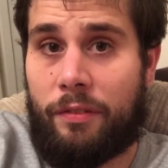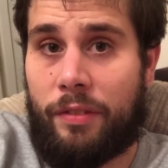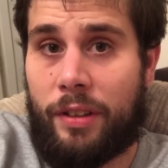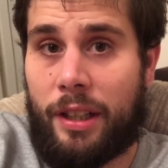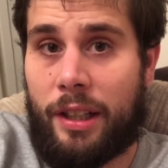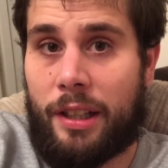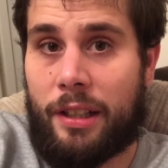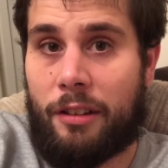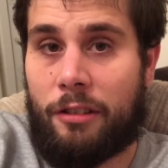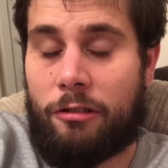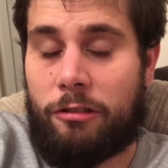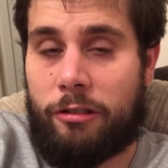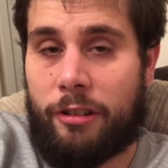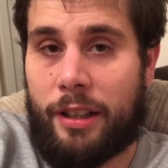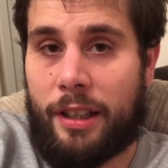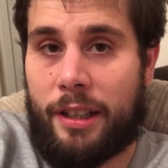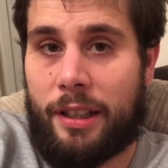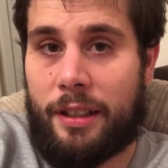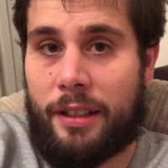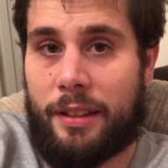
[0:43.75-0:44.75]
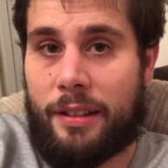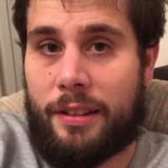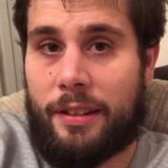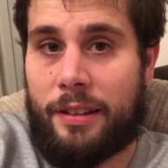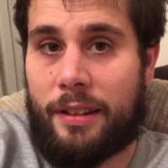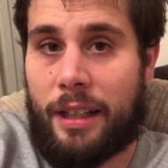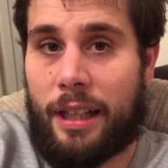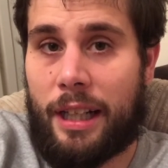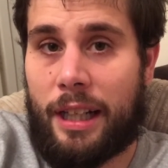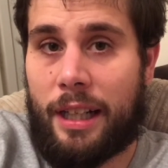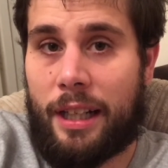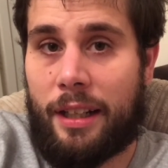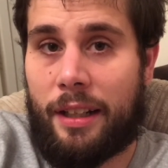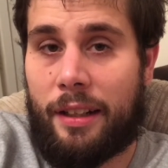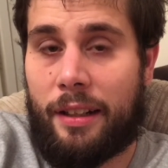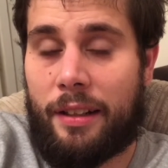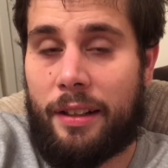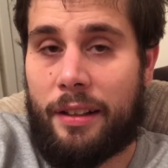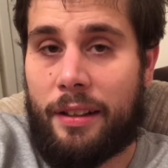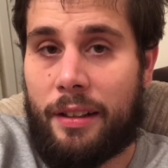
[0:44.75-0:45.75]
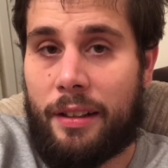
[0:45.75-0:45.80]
vegan treats, and